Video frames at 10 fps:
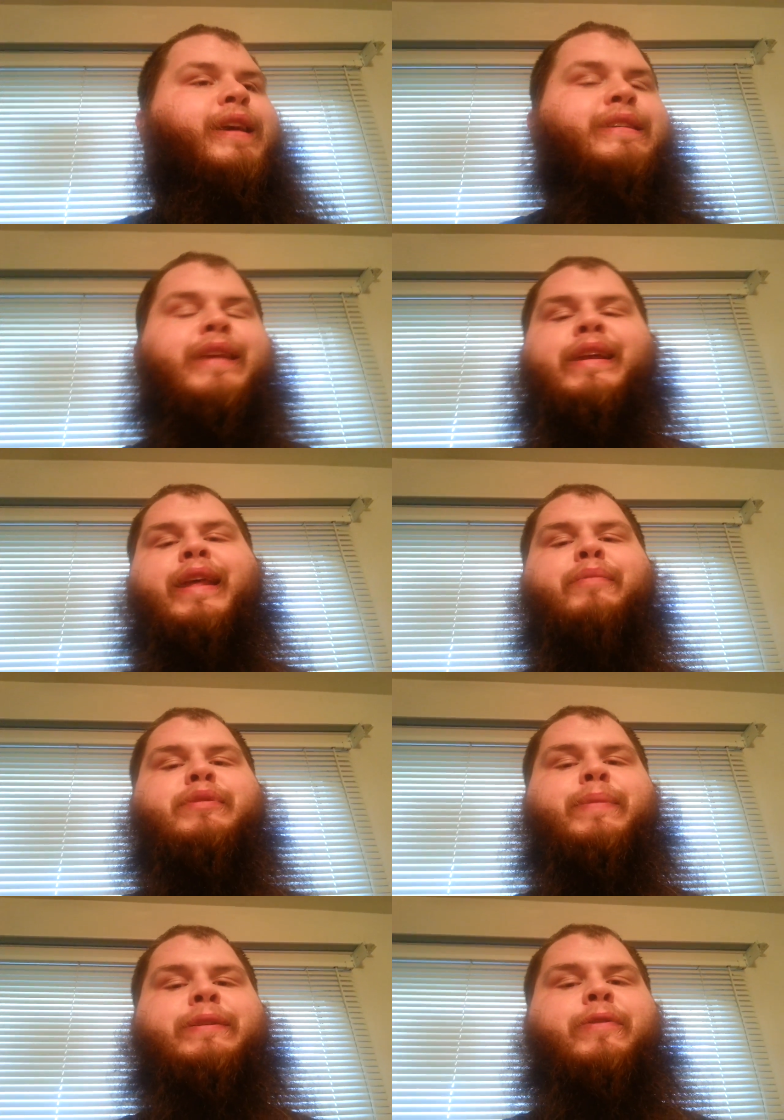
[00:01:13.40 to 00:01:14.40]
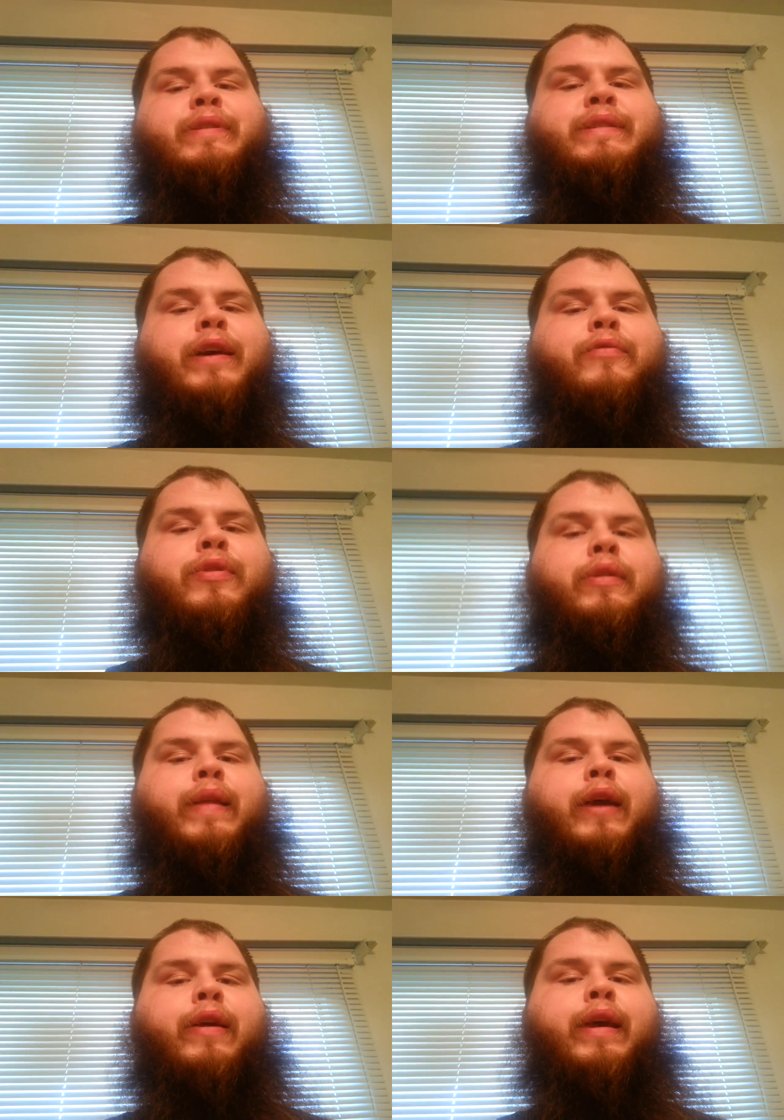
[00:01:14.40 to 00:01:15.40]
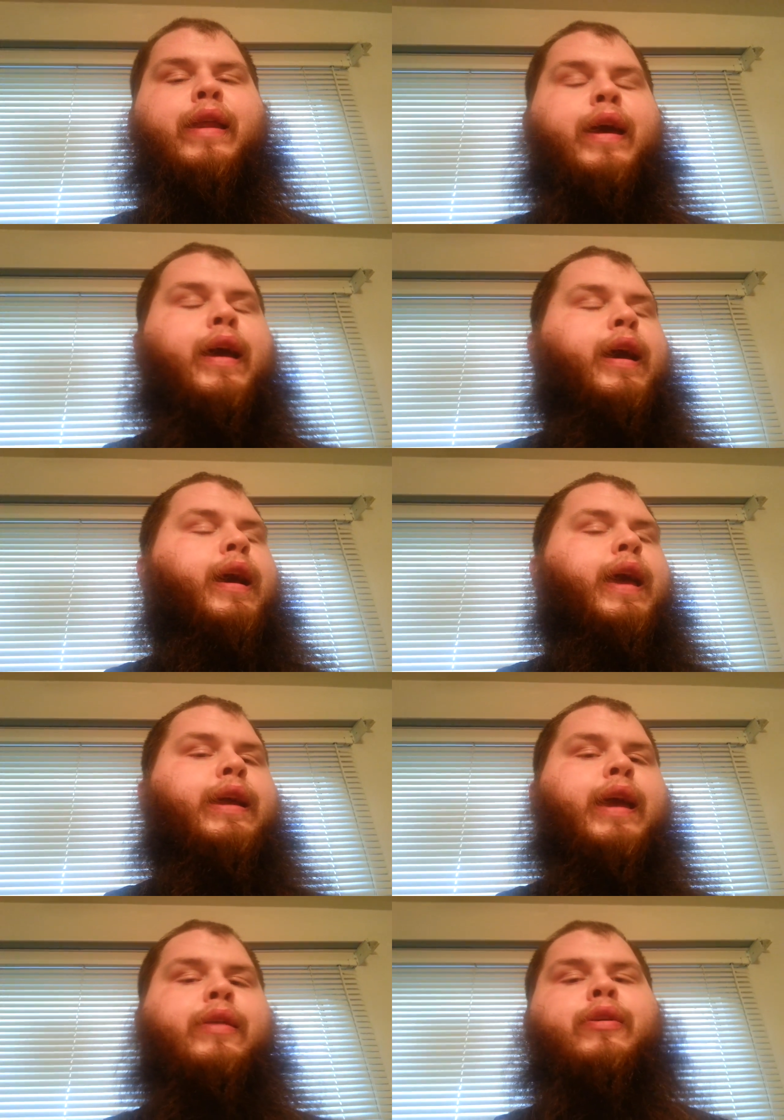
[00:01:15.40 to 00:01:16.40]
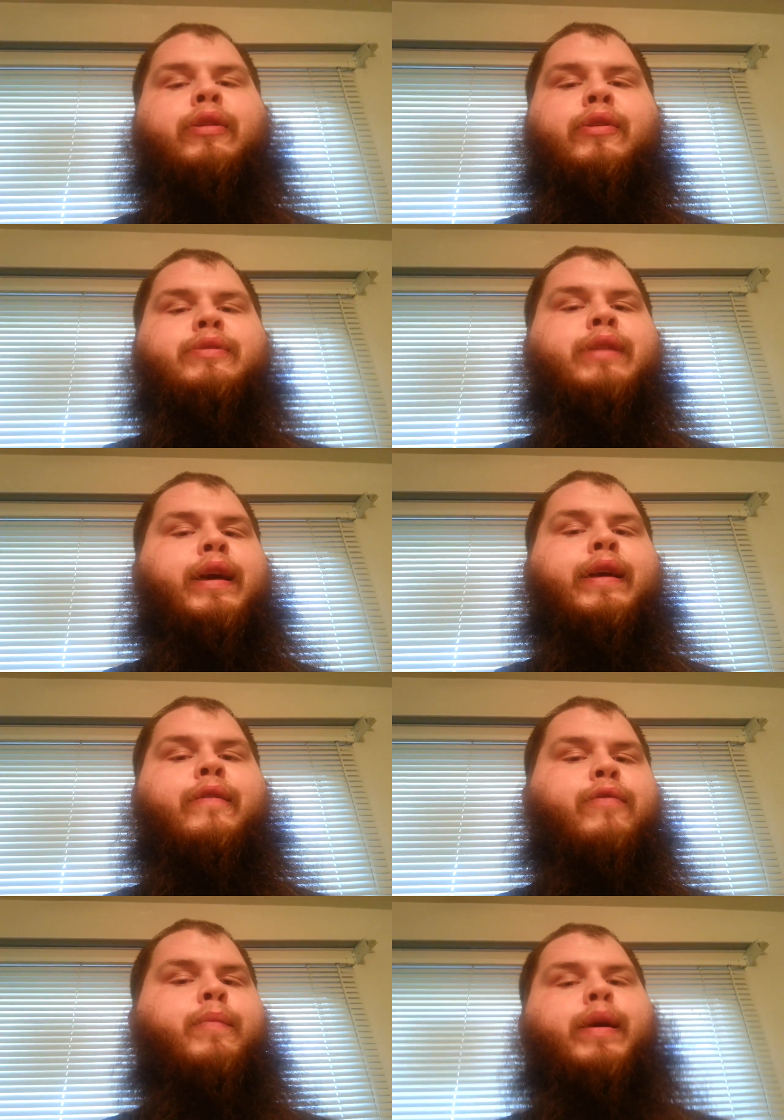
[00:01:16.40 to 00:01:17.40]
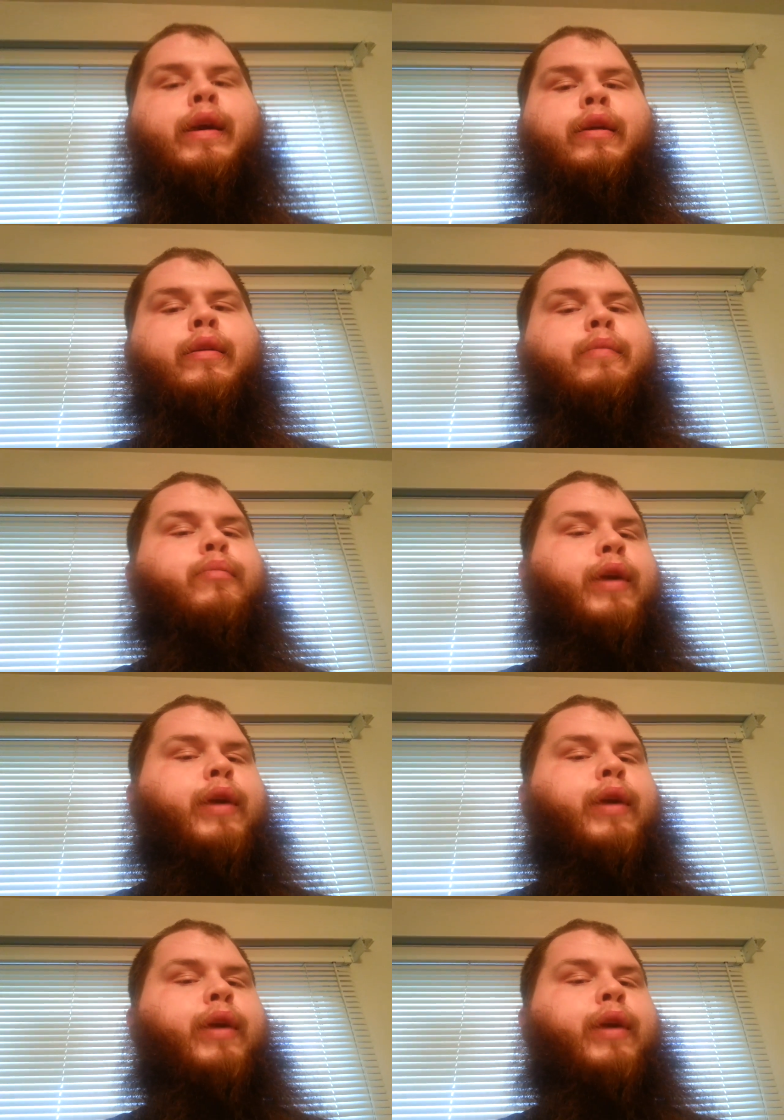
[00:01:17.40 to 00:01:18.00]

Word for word: his nickname speaks for itself the Lariat, aka the Clothesline from Hell.